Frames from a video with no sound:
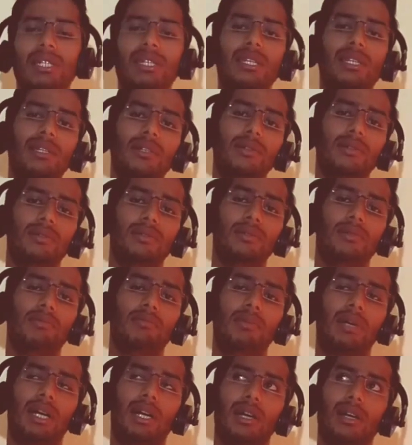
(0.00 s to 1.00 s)
tell you
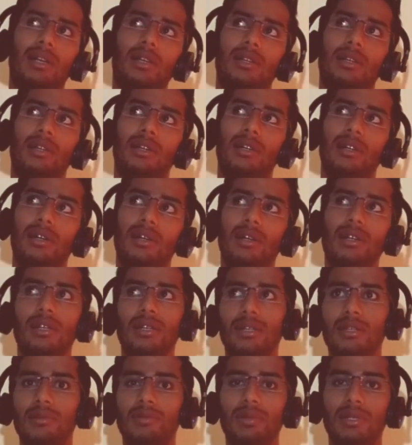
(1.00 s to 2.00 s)
my
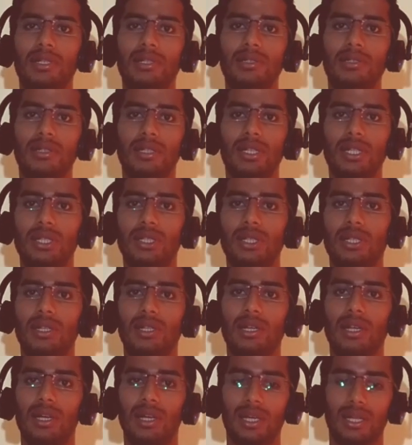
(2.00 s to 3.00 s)
earlier
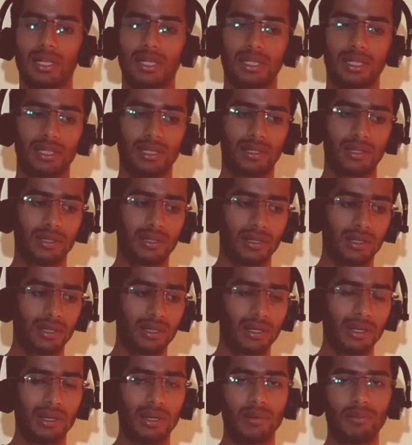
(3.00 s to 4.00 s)
pronunciation and
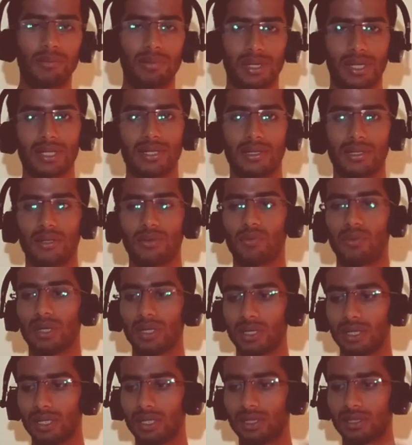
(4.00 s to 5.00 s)
present.
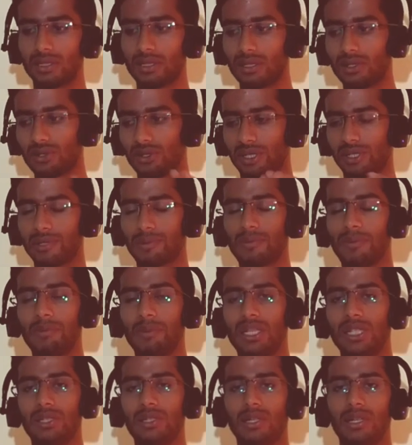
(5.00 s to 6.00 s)
What is the
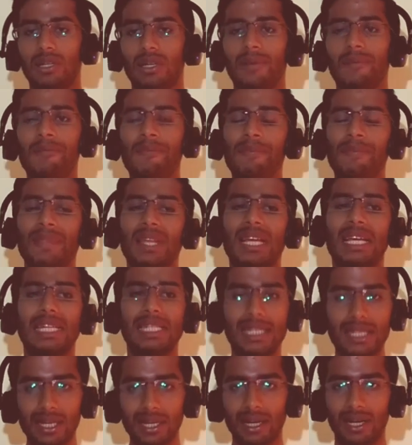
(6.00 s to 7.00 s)
transformation?
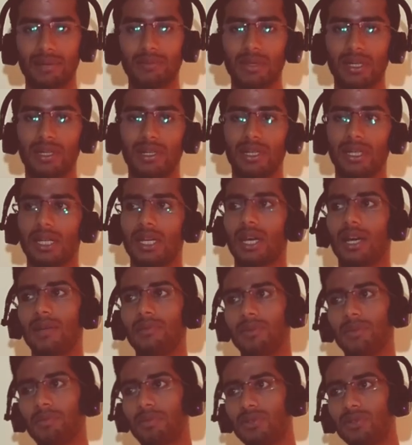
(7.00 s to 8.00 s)
Still, I'm learning.
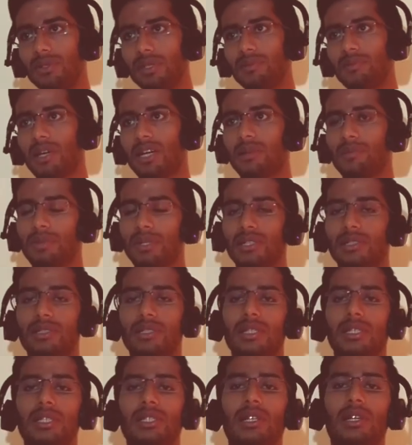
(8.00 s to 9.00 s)
I'm improving my
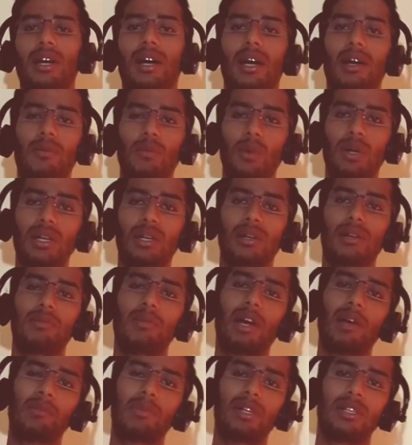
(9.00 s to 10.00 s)
pronunciation. I work on
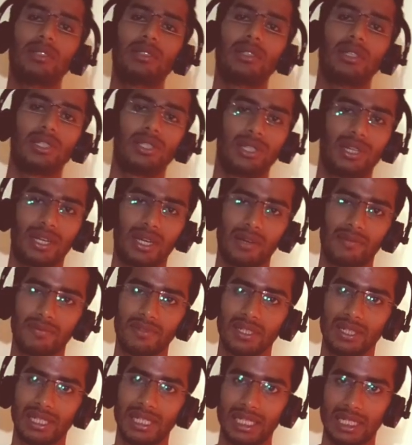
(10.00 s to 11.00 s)
my pronunciation
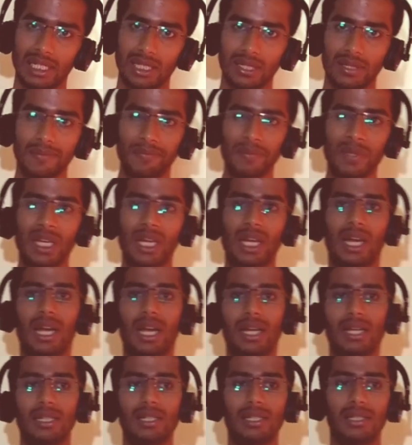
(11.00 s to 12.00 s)
every day.
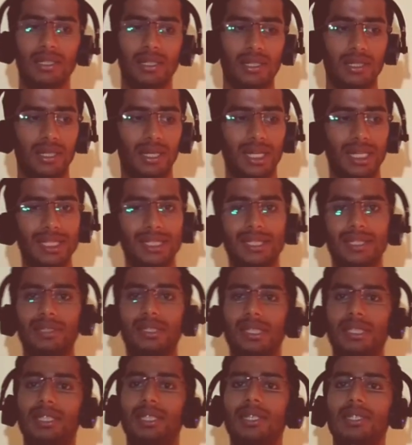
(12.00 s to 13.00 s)
And I
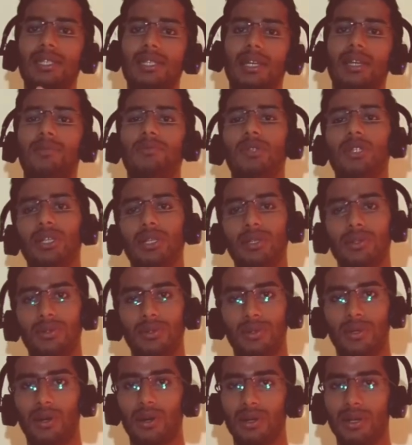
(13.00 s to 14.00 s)
suggest the same to
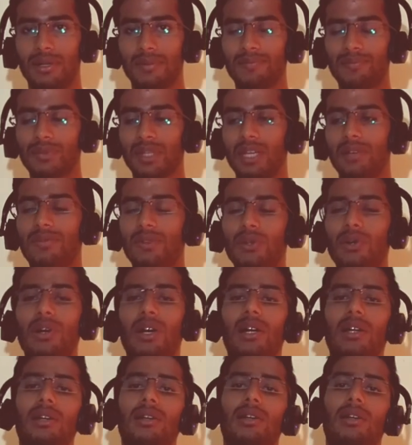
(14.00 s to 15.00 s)
you all. If you
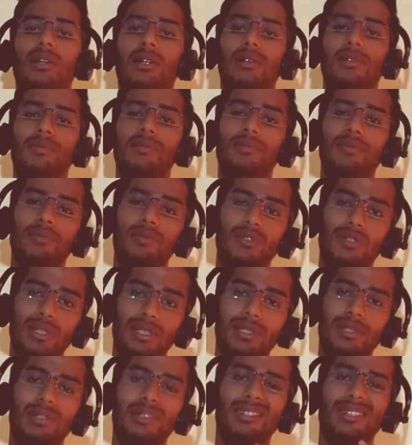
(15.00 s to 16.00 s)
are
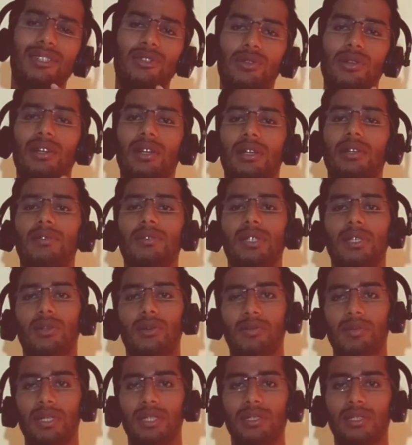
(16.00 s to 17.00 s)
just struggling with
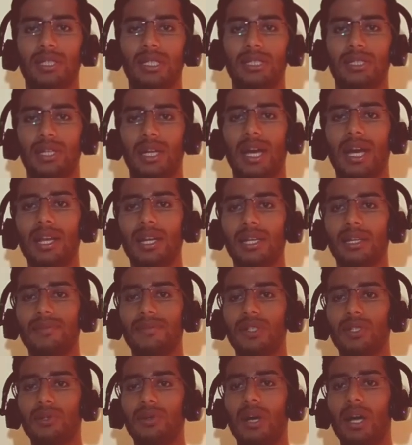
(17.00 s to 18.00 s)
your pronunciation, I'll give
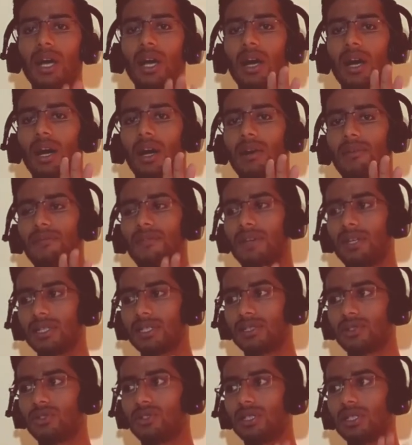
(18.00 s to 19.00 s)
you a
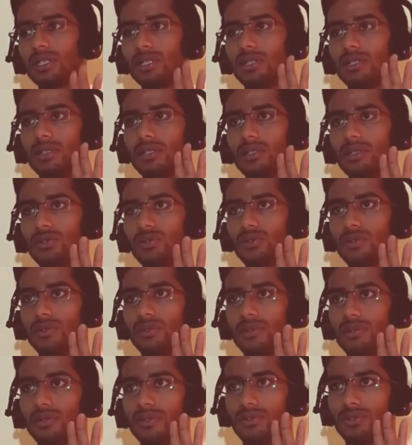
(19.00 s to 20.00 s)
fast
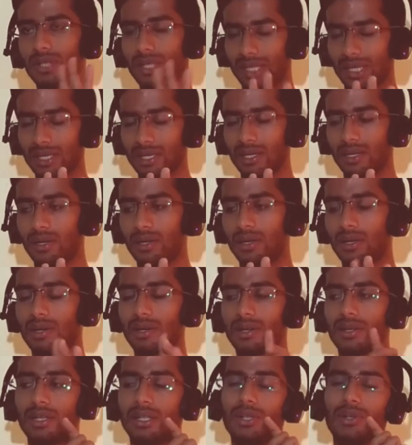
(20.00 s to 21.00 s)
trick,
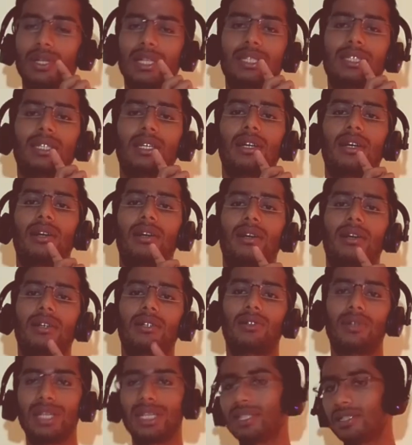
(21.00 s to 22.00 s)
or you can say a
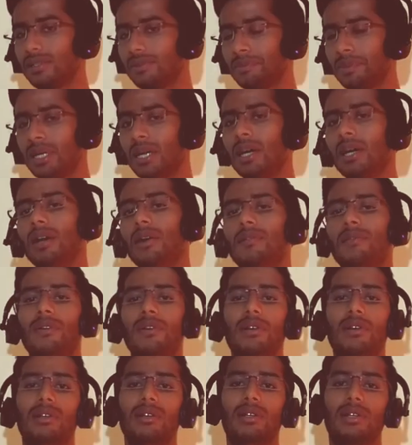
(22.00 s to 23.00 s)
great tip
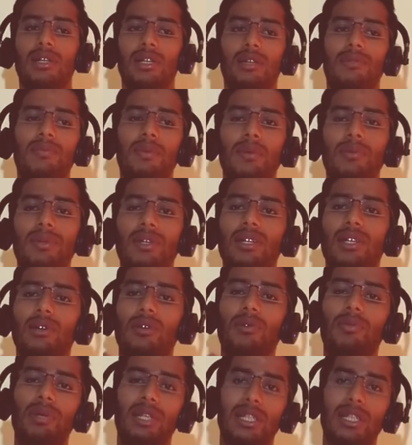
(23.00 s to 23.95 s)
for improving your